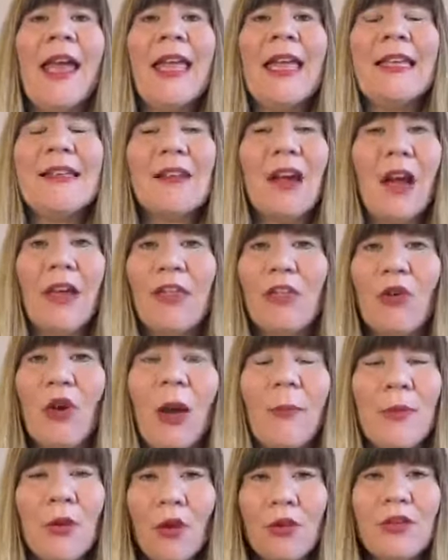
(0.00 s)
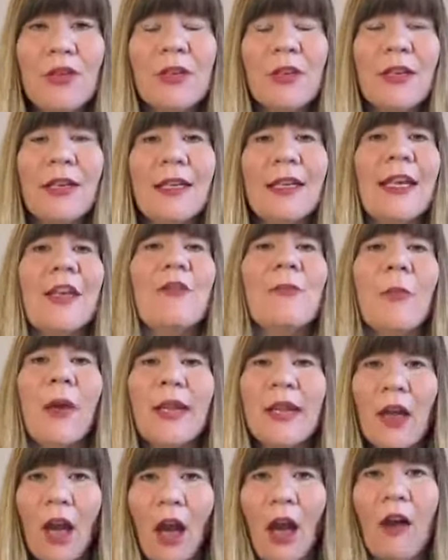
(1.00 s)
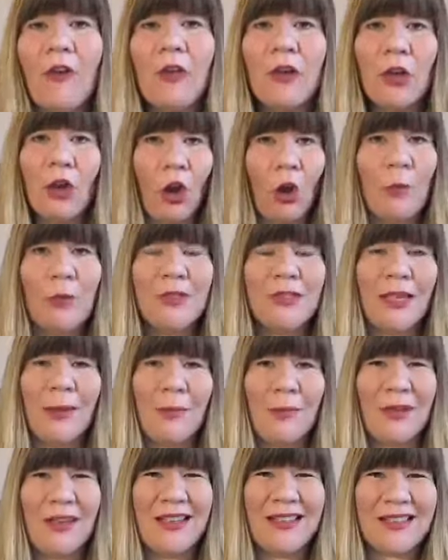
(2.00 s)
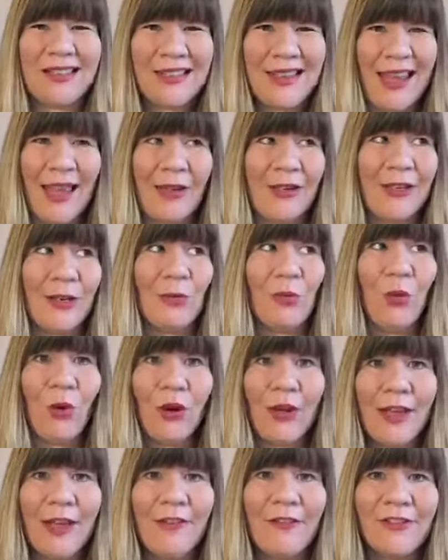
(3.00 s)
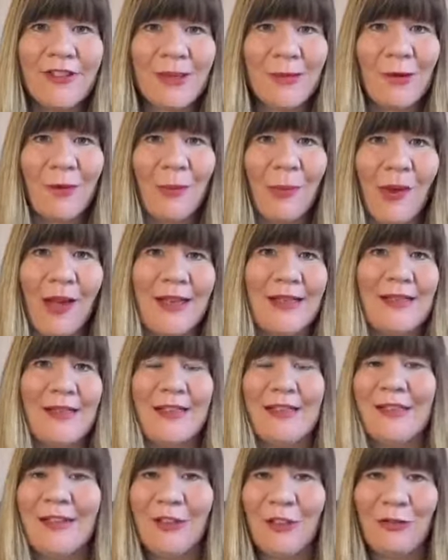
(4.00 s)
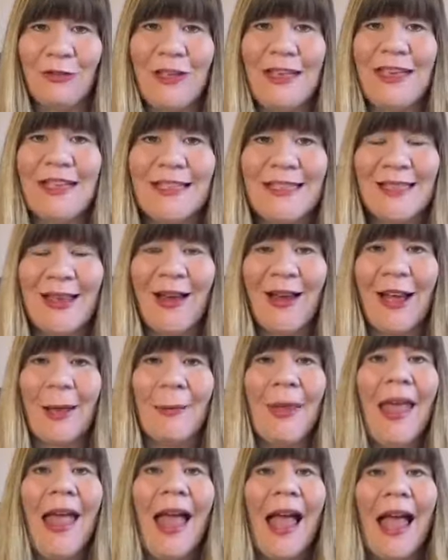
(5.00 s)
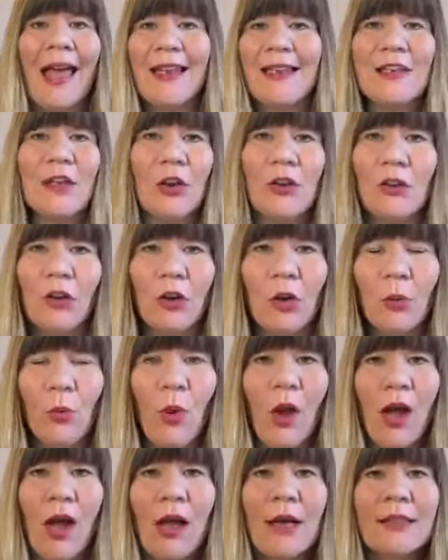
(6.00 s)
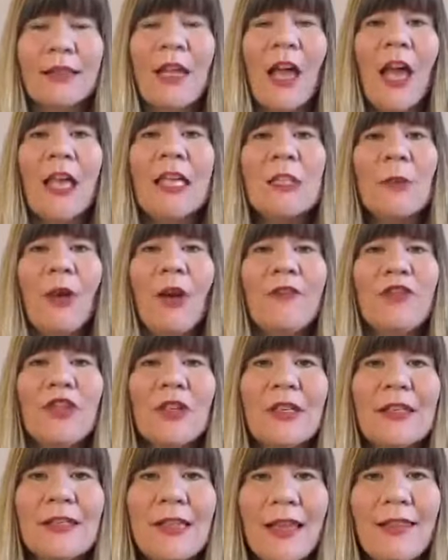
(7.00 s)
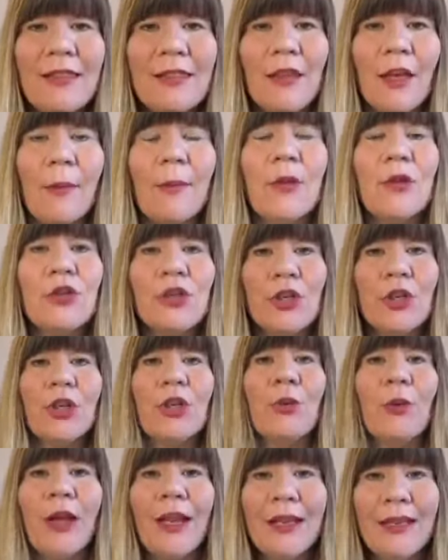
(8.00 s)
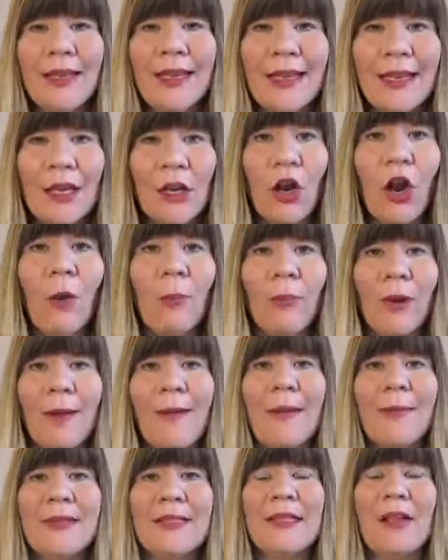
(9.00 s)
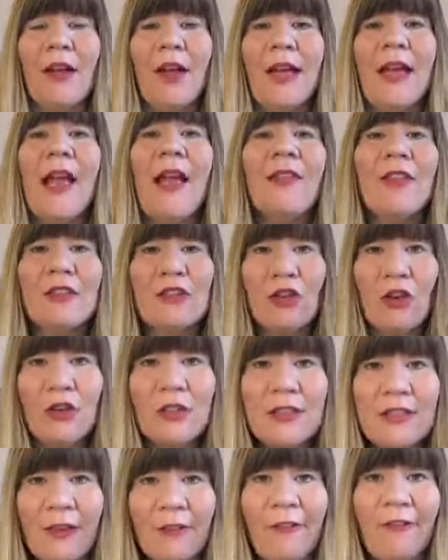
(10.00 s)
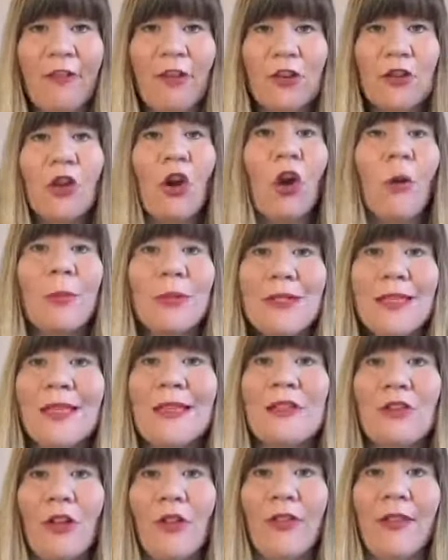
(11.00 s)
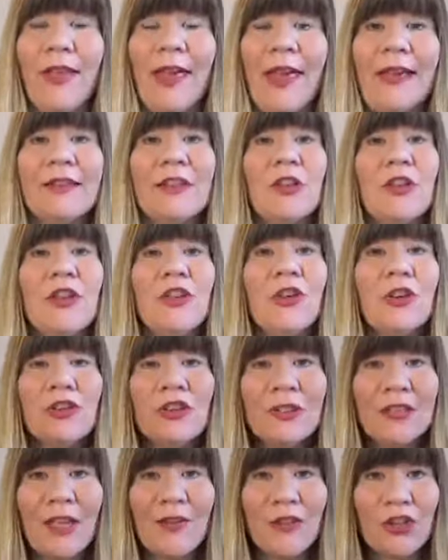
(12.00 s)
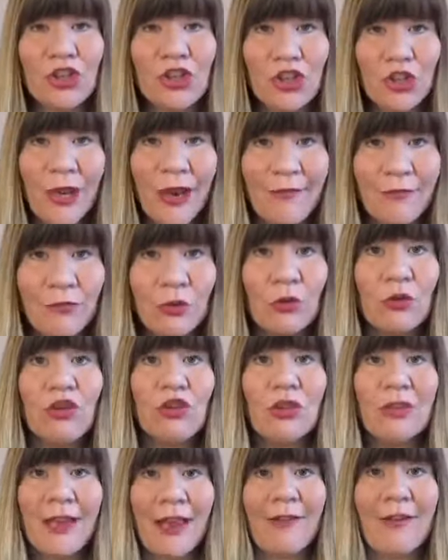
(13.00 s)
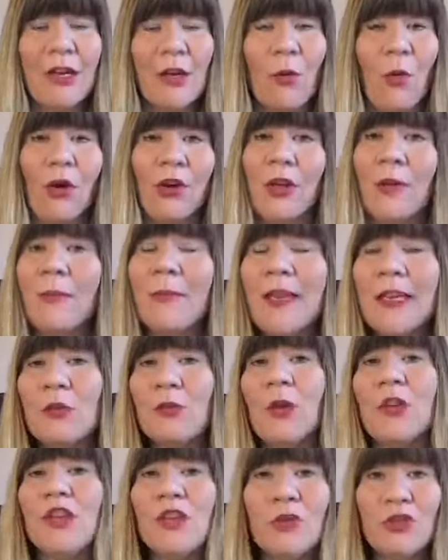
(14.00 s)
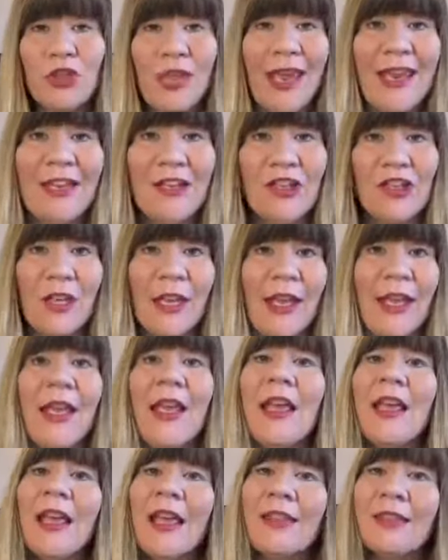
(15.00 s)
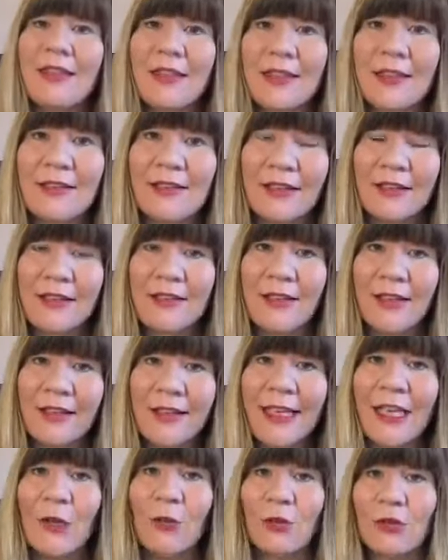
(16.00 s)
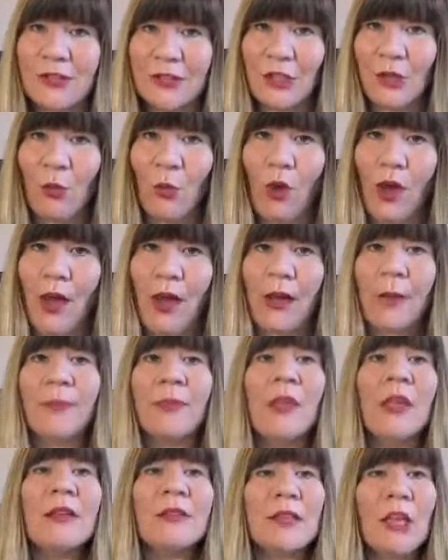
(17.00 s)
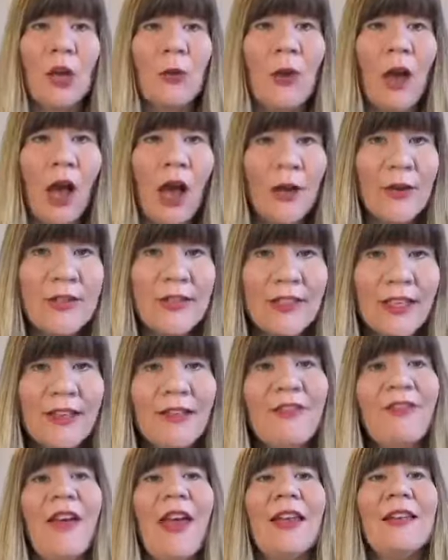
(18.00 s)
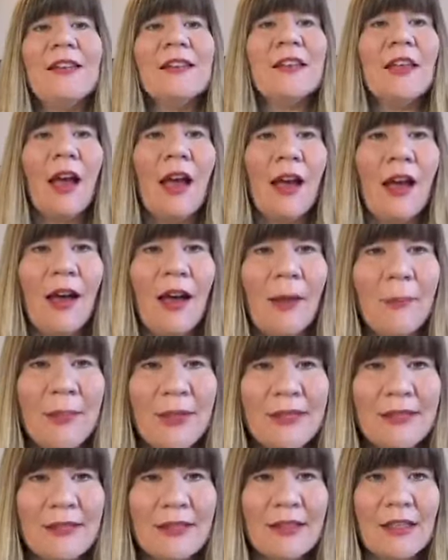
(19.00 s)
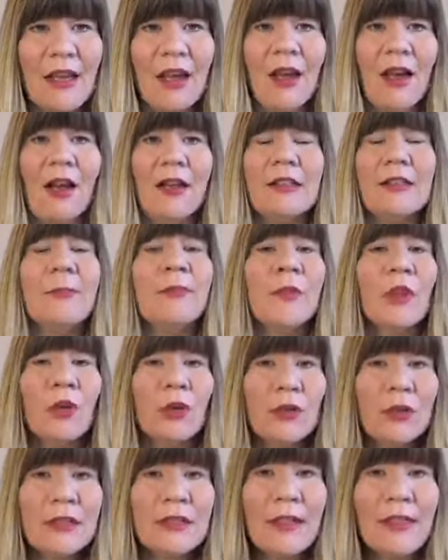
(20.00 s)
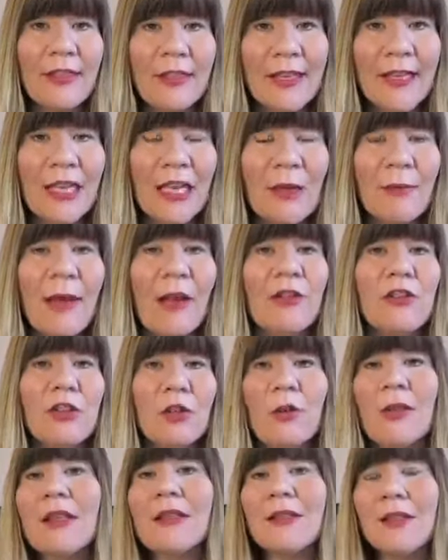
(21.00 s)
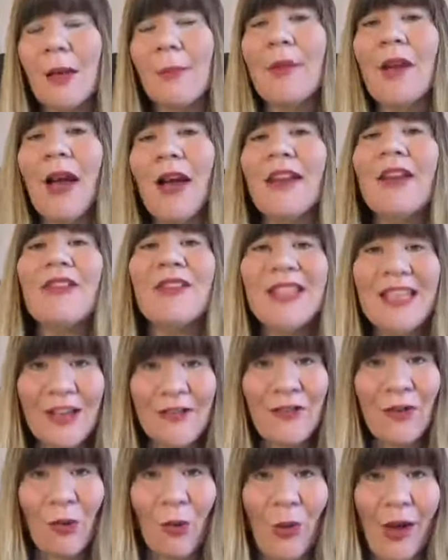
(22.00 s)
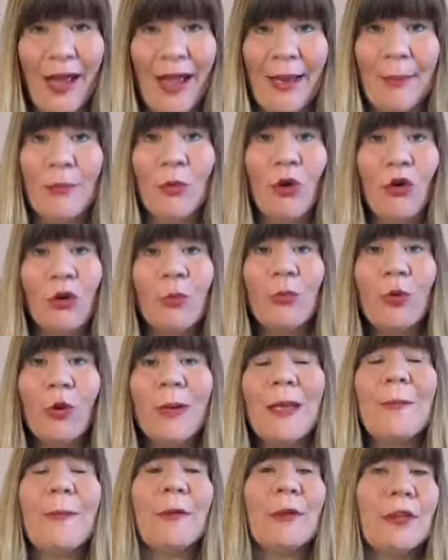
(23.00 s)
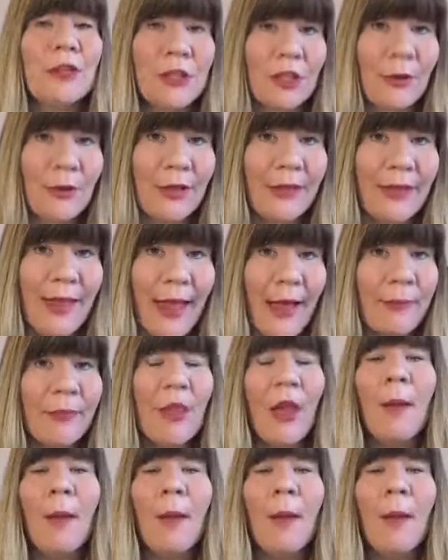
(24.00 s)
is I thought I'm not just going to give my current opt-in, because again, what if someone buys this in 3 years' time and it no longer works? So I've just sent them to a link on my website that's got different opt-ins on there. So you could just have a generic one, and it means when you change it, the link will still work. So hosting an event, business cards. Also thinking about doing some kind of giveaway. More and more people are doing that.